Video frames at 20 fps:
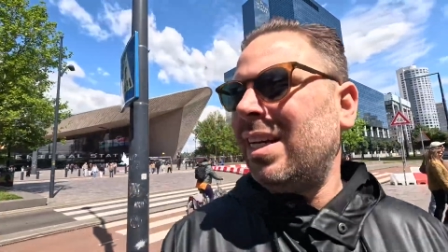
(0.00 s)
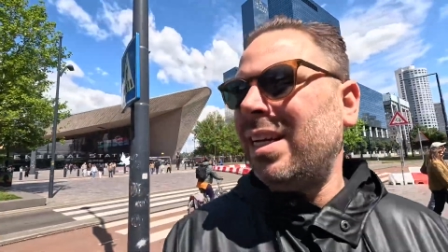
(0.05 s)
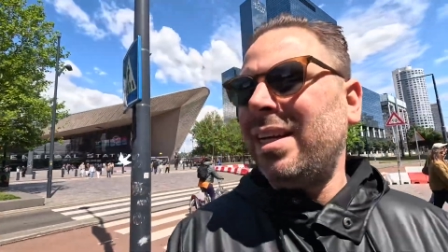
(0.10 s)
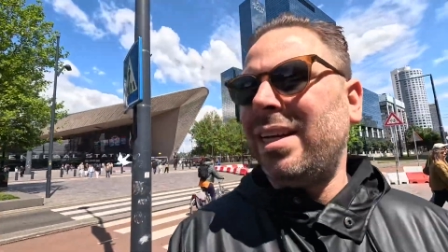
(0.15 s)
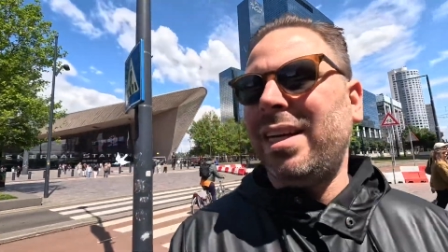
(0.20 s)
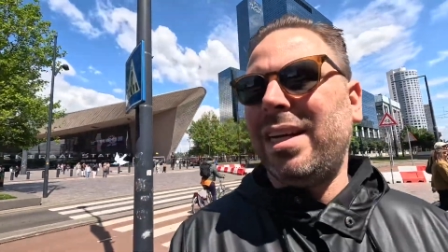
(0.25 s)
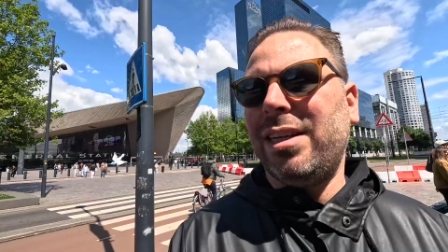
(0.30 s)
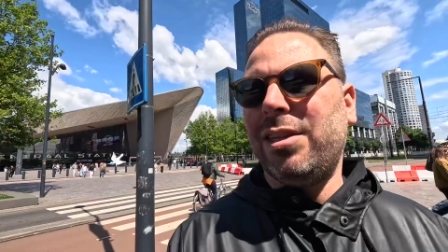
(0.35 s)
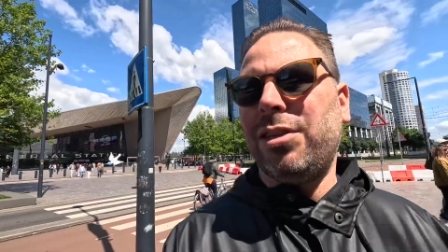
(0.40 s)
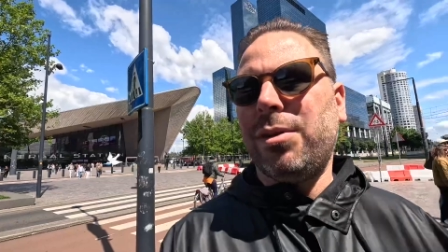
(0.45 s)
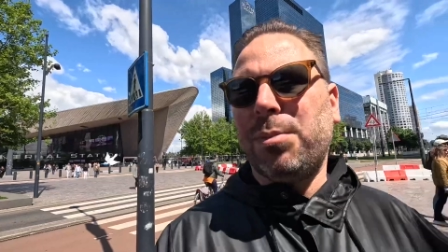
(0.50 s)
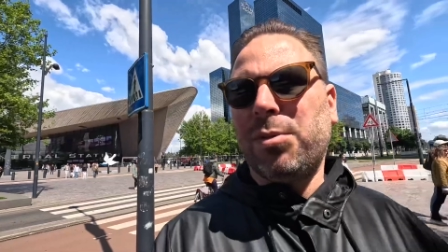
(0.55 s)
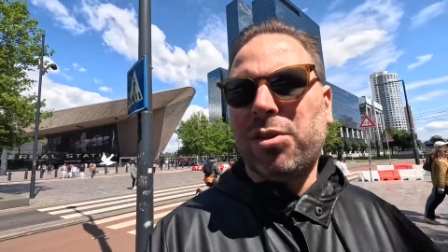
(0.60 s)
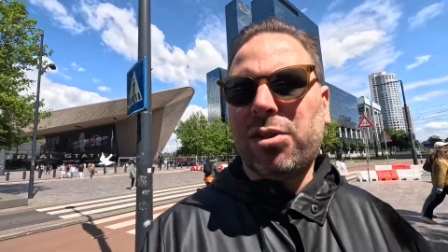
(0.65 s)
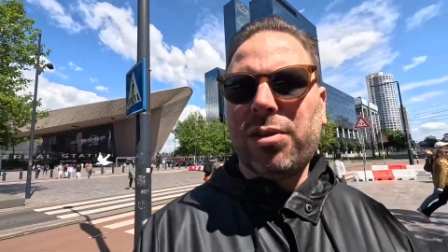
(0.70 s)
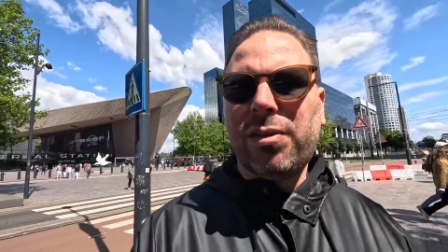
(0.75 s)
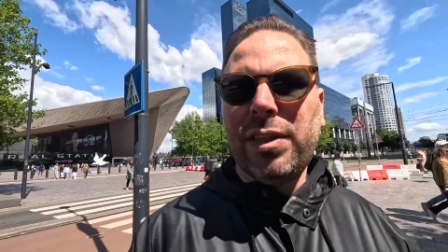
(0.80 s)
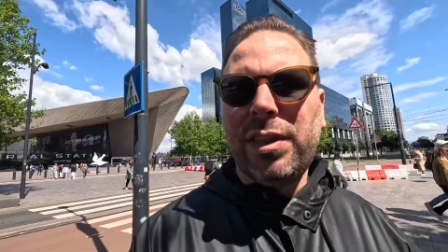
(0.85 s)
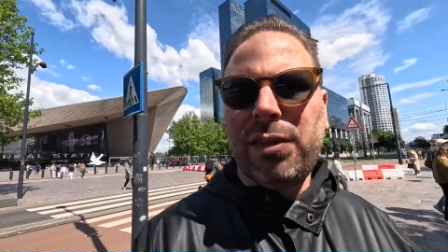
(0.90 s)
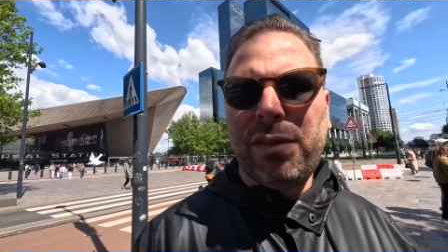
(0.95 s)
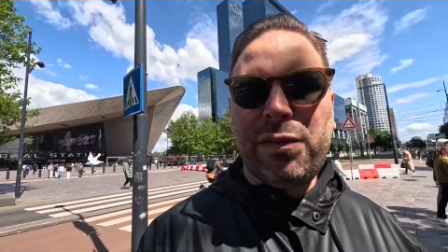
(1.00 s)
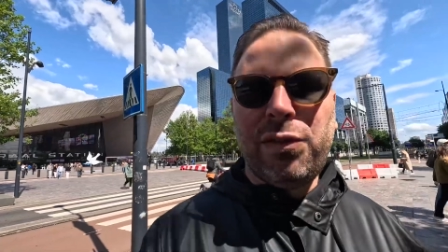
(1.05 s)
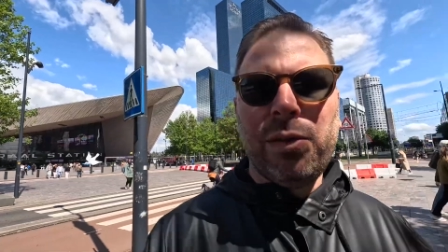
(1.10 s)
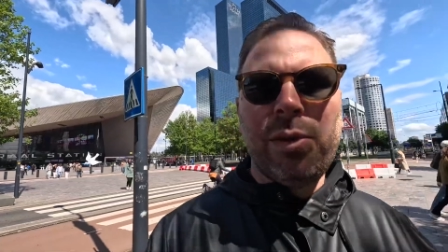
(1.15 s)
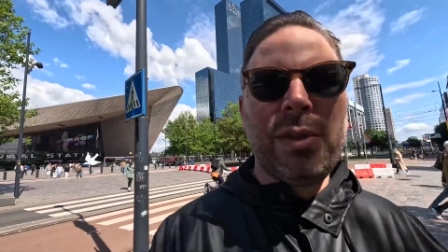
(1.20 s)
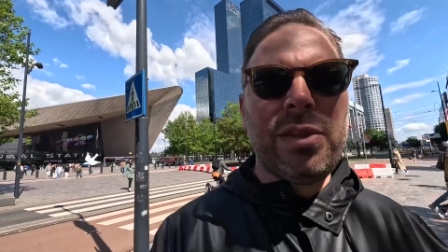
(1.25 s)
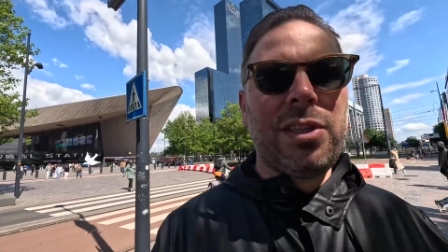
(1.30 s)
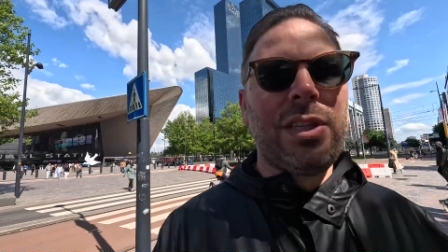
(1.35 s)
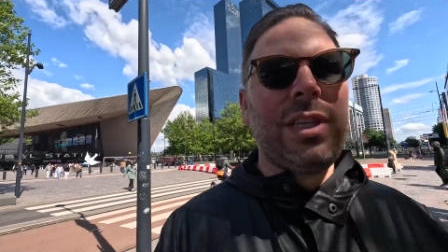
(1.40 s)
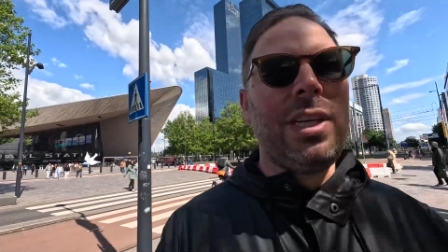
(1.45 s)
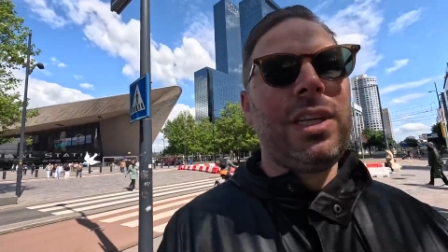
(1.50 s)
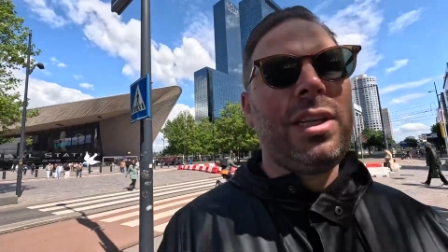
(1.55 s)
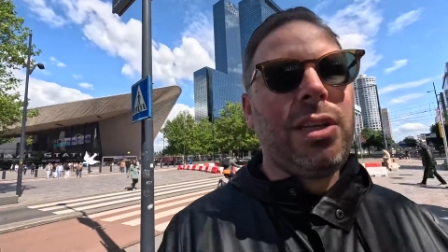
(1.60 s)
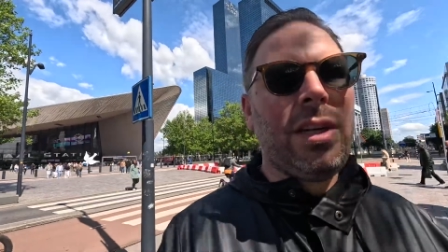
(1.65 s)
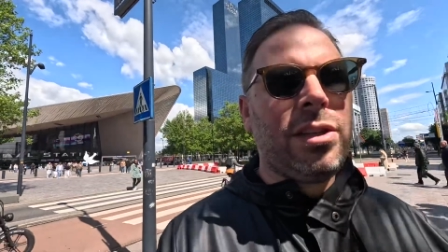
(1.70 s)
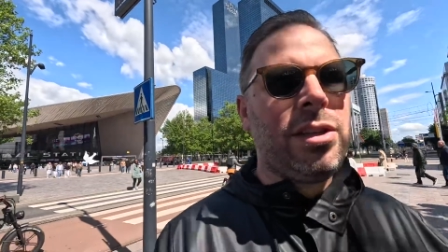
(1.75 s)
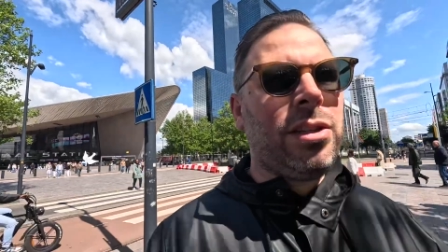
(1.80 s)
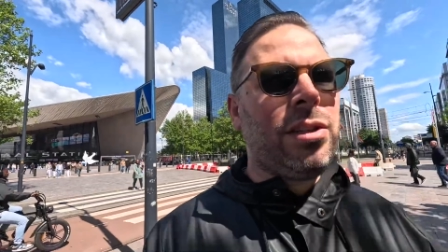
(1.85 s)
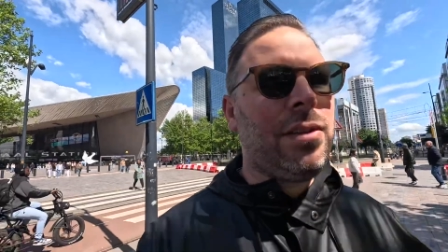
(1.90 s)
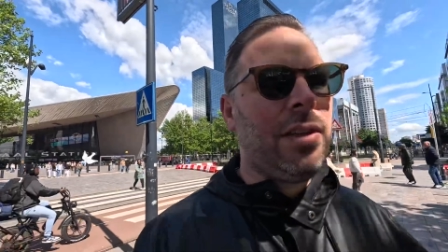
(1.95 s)
There's some street food here,
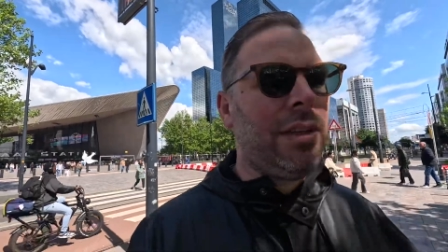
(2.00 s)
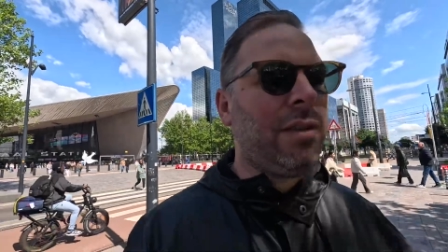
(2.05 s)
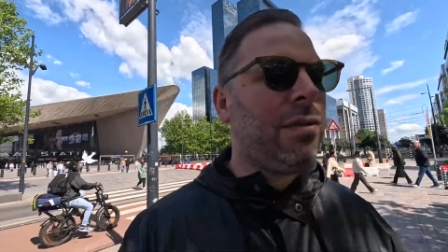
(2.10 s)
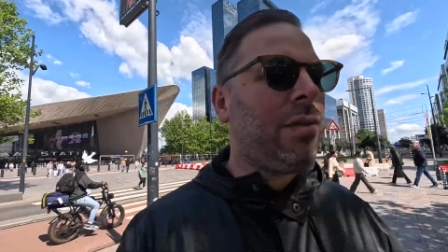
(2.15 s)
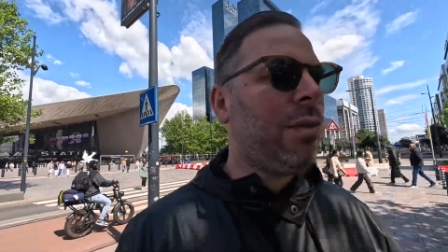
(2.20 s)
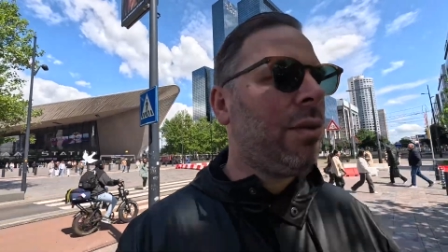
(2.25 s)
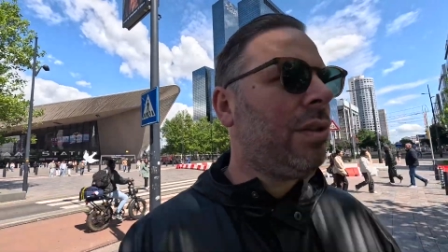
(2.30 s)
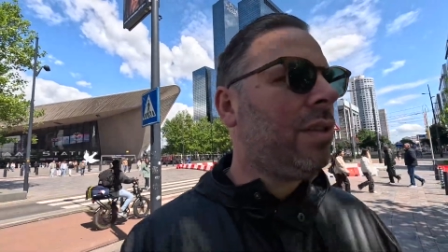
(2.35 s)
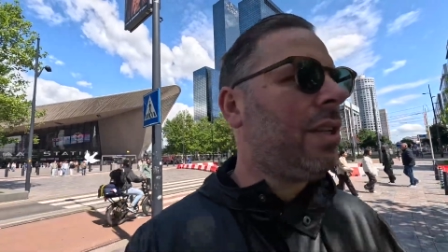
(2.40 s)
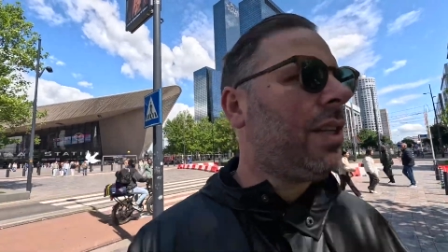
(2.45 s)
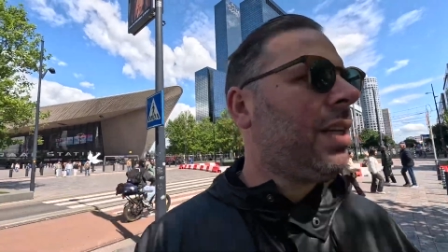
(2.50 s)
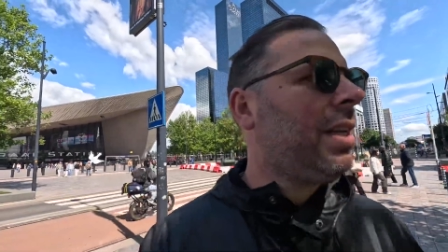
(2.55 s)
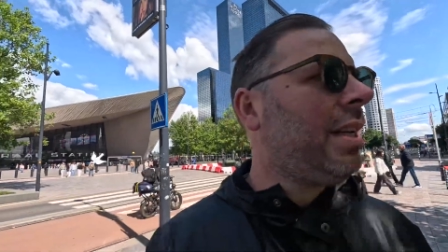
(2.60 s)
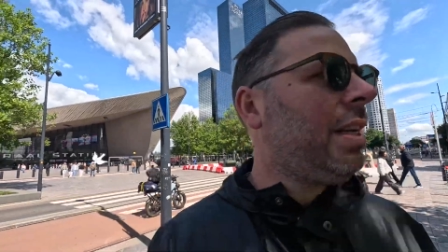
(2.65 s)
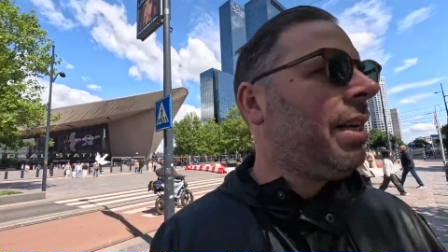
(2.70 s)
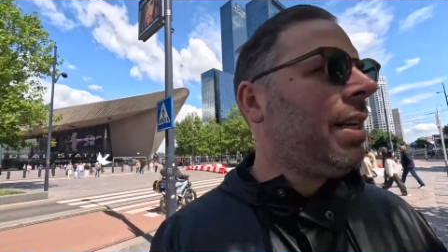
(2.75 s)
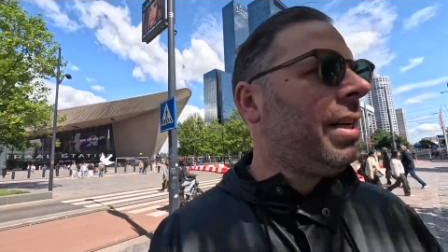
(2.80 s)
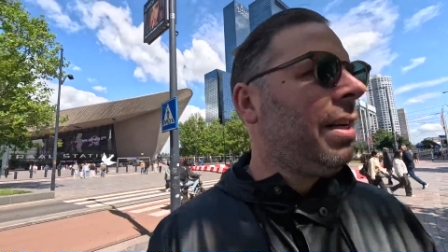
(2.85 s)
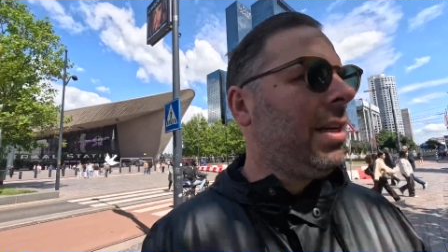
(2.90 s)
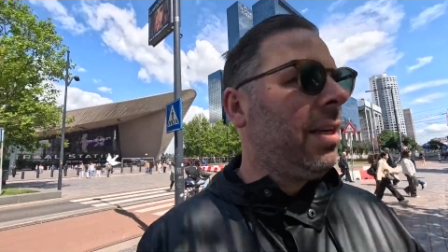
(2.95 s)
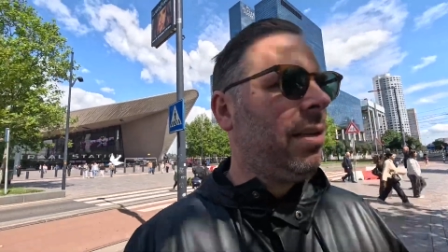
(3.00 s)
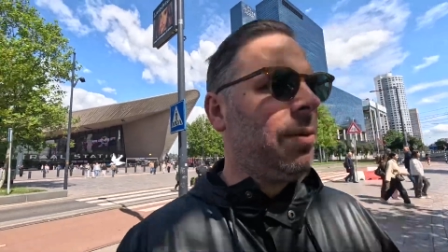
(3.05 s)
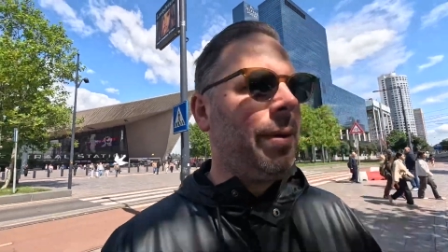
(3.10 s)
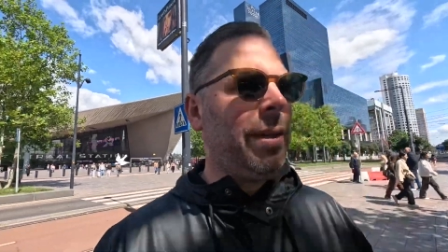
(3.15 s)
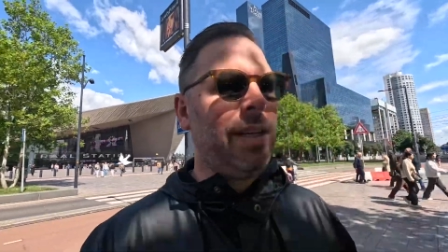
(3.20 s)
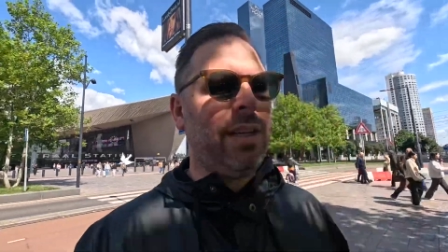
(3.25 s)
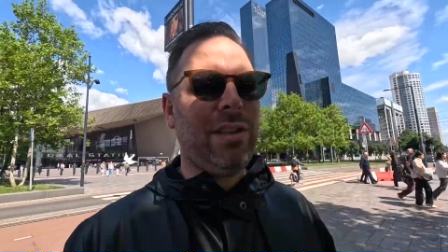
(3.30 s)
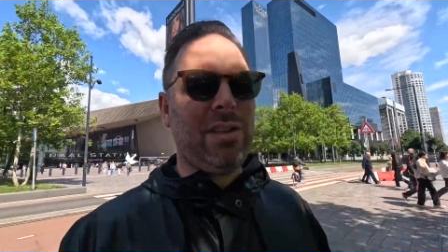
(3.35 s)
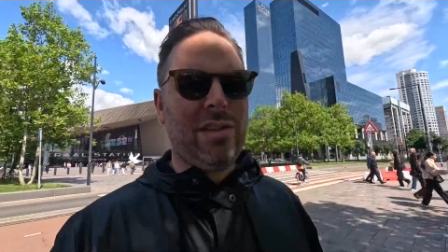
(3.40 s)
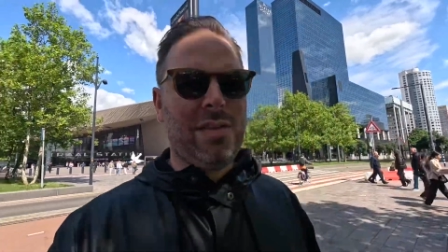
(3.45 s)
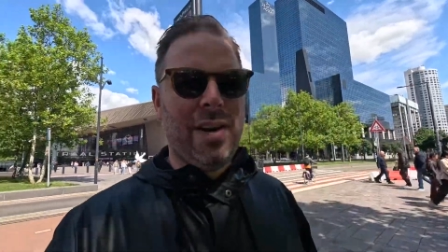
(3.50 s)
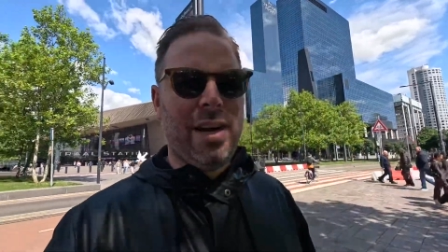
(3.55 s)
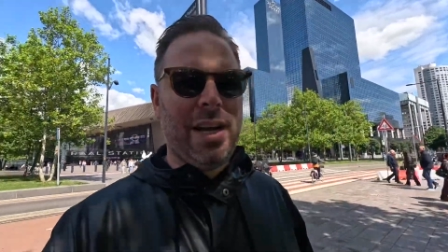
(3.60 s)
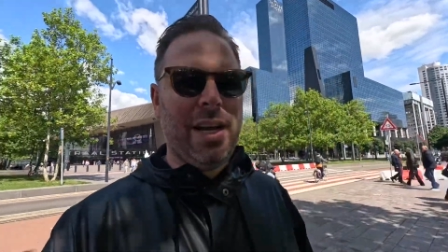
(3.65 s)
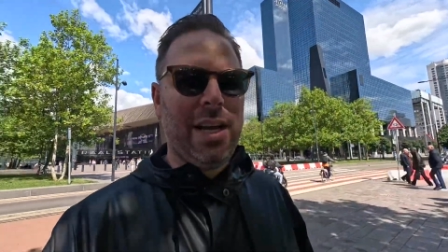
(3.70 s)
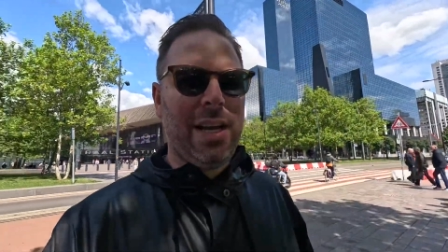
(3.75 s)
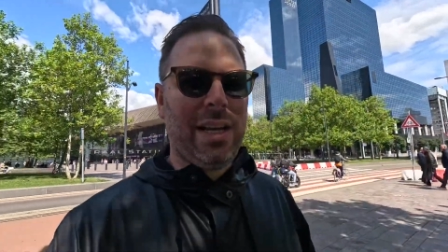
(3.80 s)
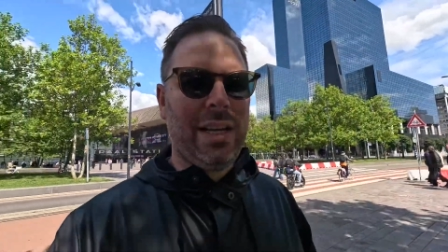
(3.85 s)
Dutch street food, that we can try.